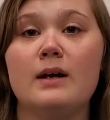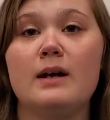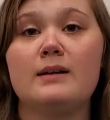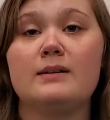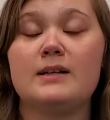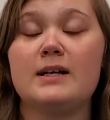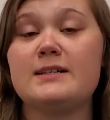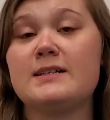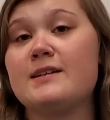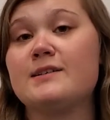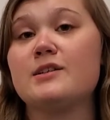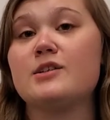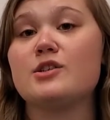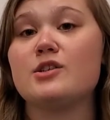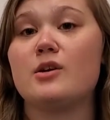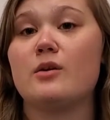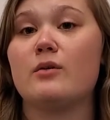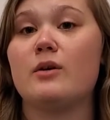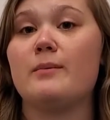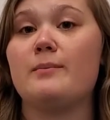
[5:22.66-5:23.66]
They tend to
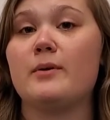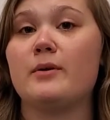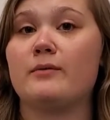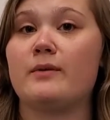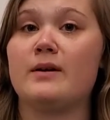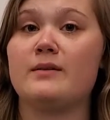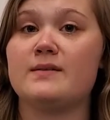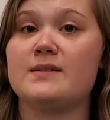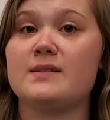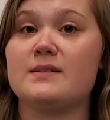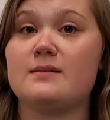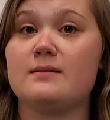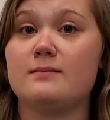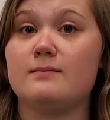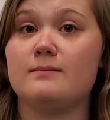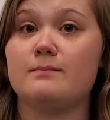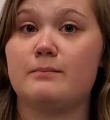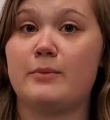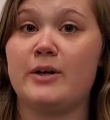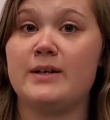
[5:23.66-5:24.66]
show up around
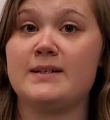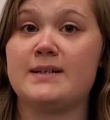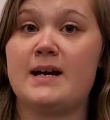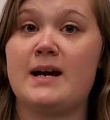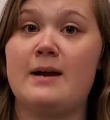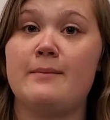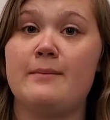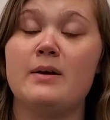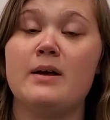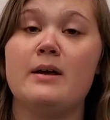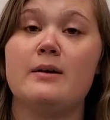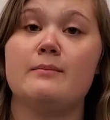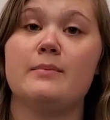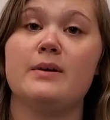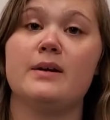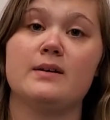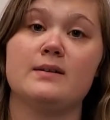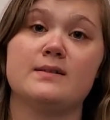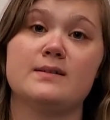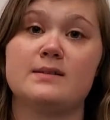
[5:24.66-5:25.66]
springtime
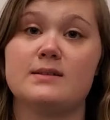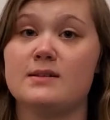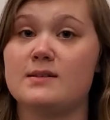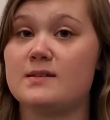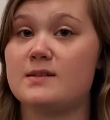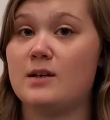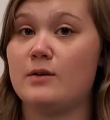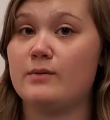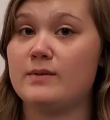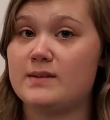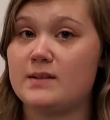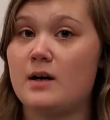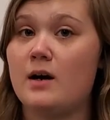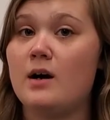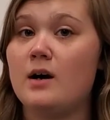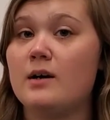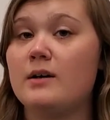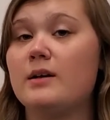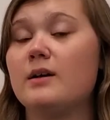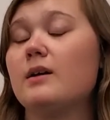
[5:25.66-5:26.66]
because the snow is
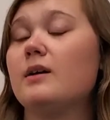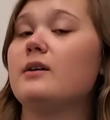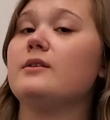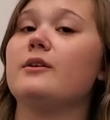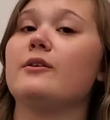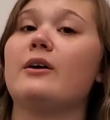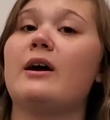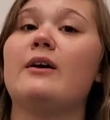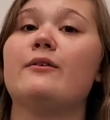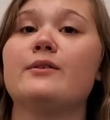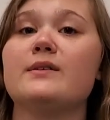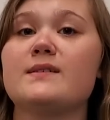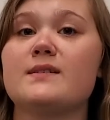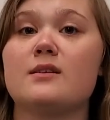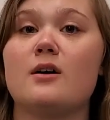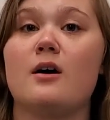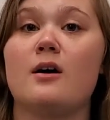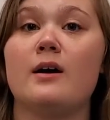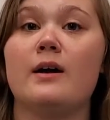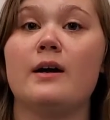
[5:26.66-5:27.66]
gone, the ground is
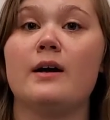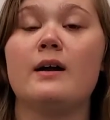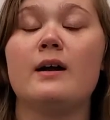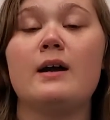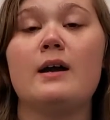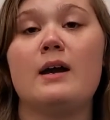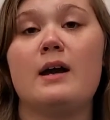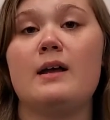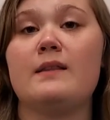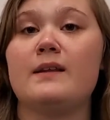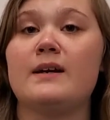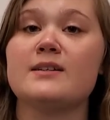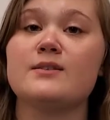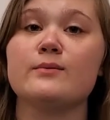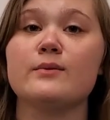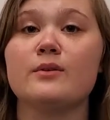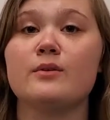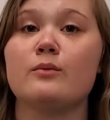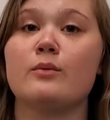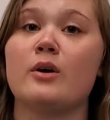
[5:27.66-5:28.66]
thawing, and that's
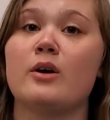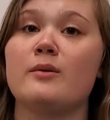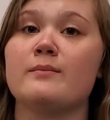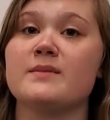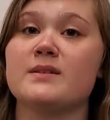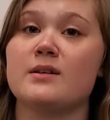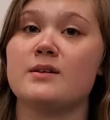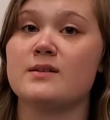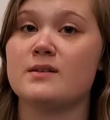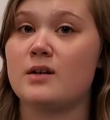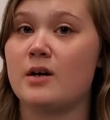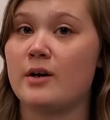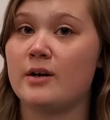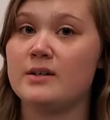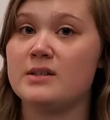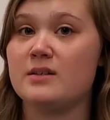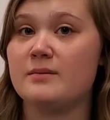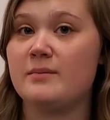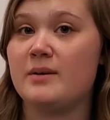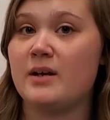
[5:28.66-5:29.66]
when the worms are starting
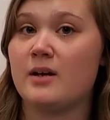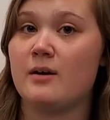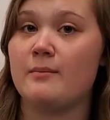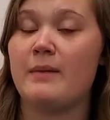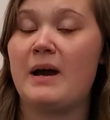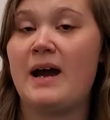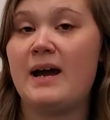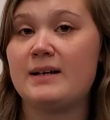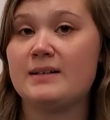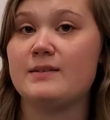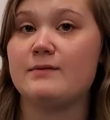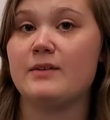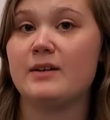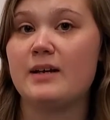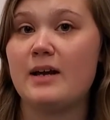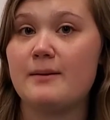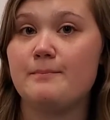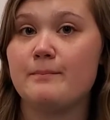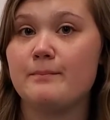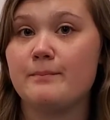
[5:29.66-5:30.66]
to become active
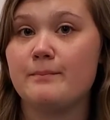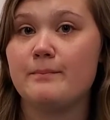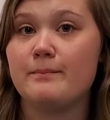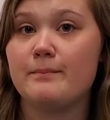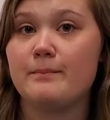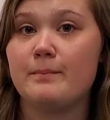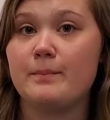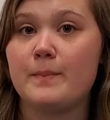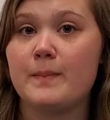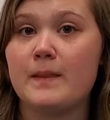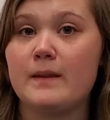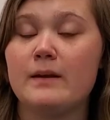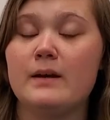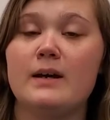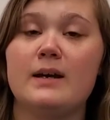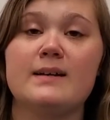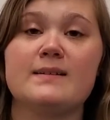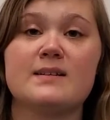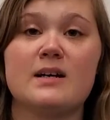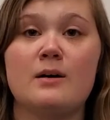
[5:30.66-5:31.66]
again.
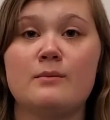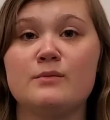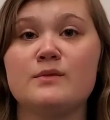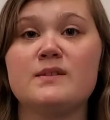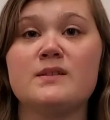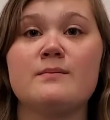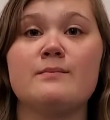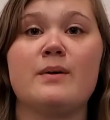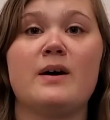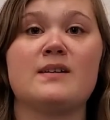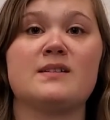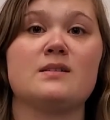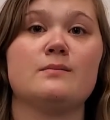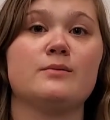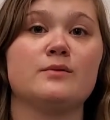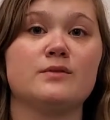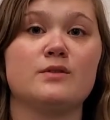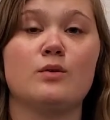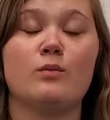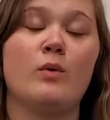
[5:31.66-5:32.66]
It's almost
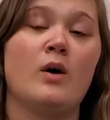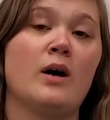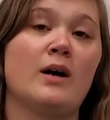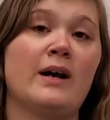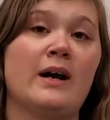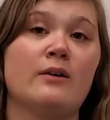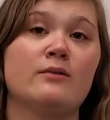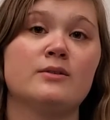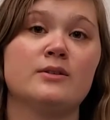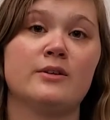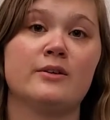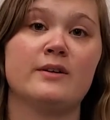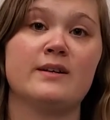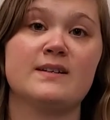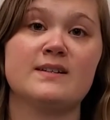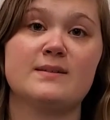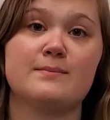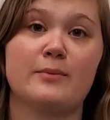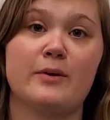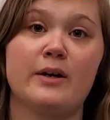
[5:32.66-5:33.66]
impossible to walk out during
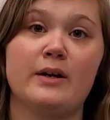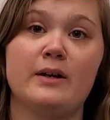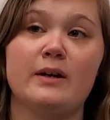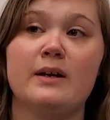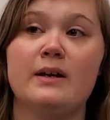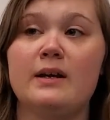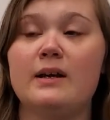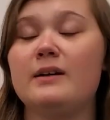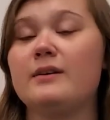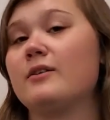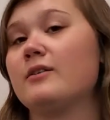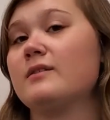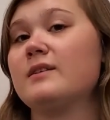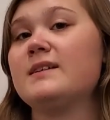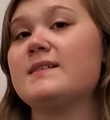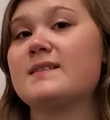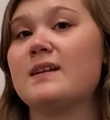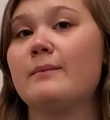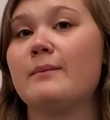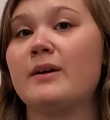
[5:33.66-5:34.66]
spring and early
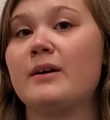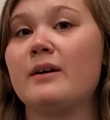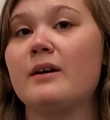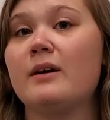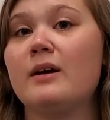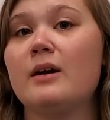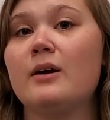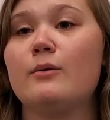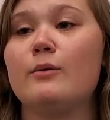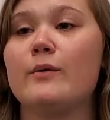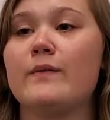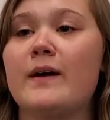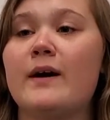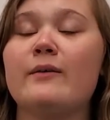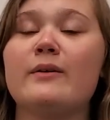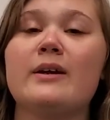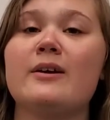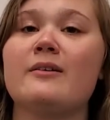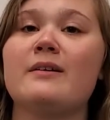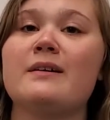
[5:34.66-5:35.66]
summer without
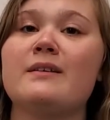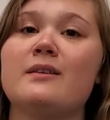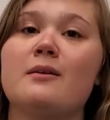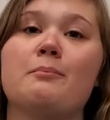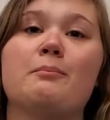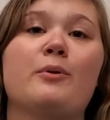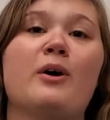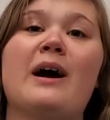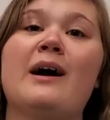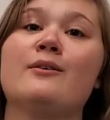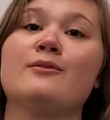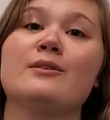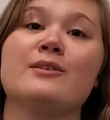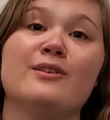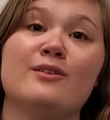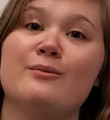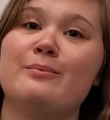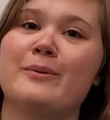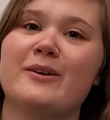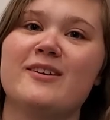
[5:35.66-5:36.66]
hearing the proud
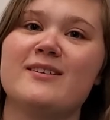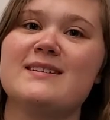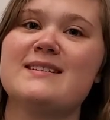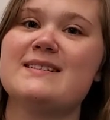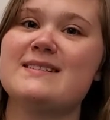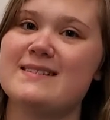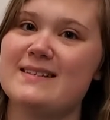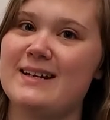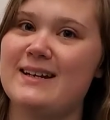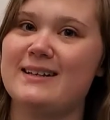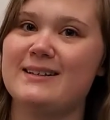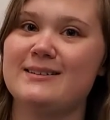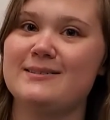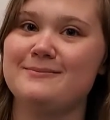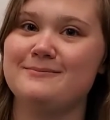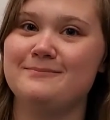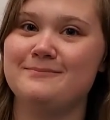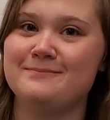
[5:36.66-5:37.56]
little birds sing.